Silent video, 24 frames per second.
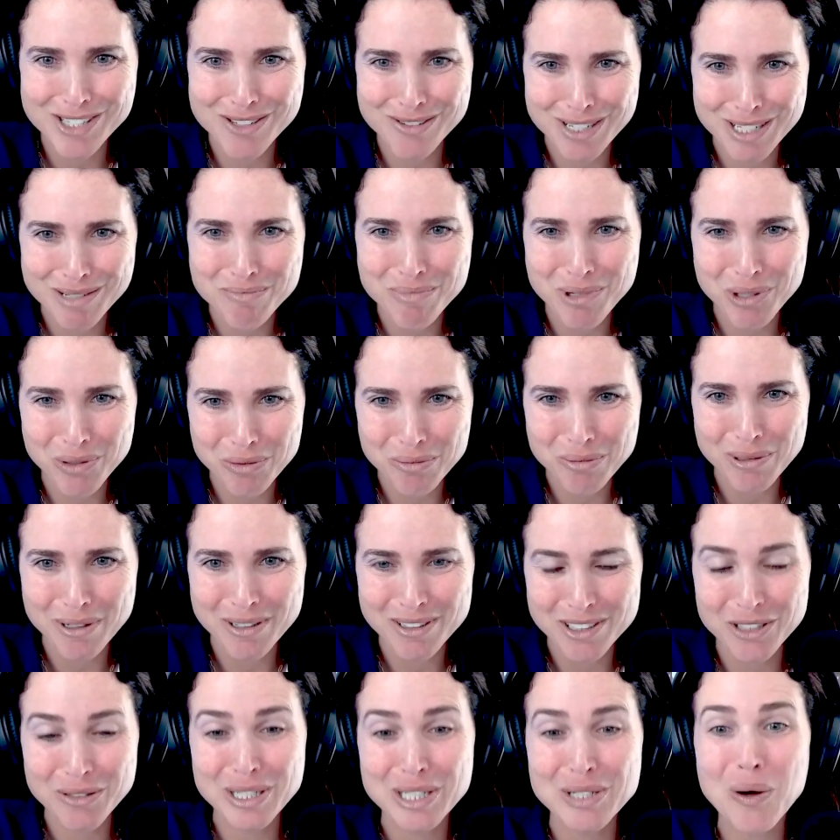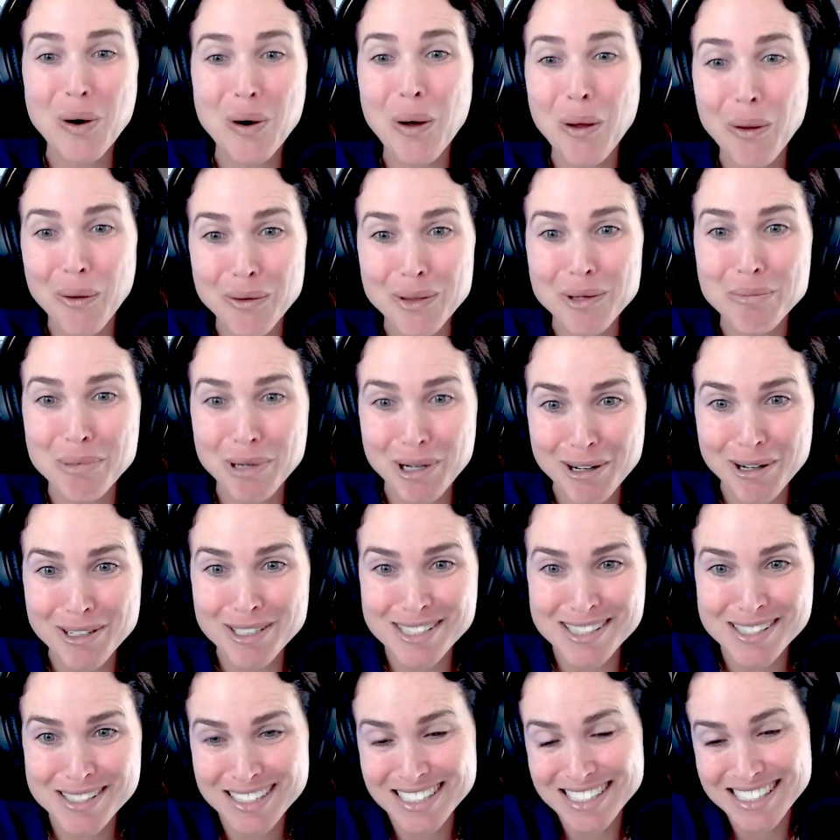you need both. You need all the
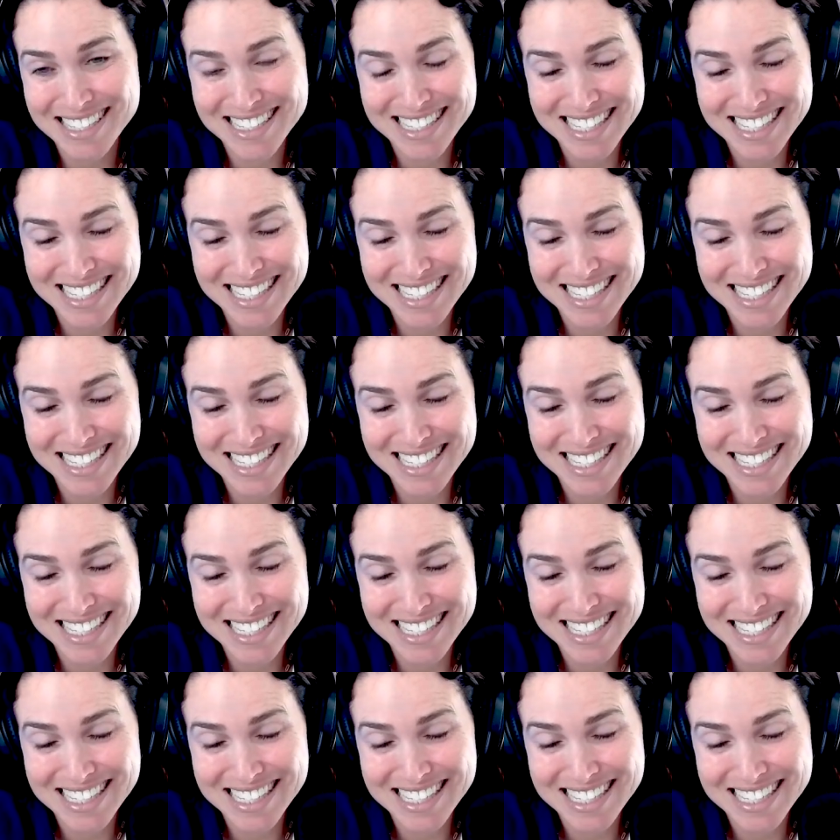parts. It's a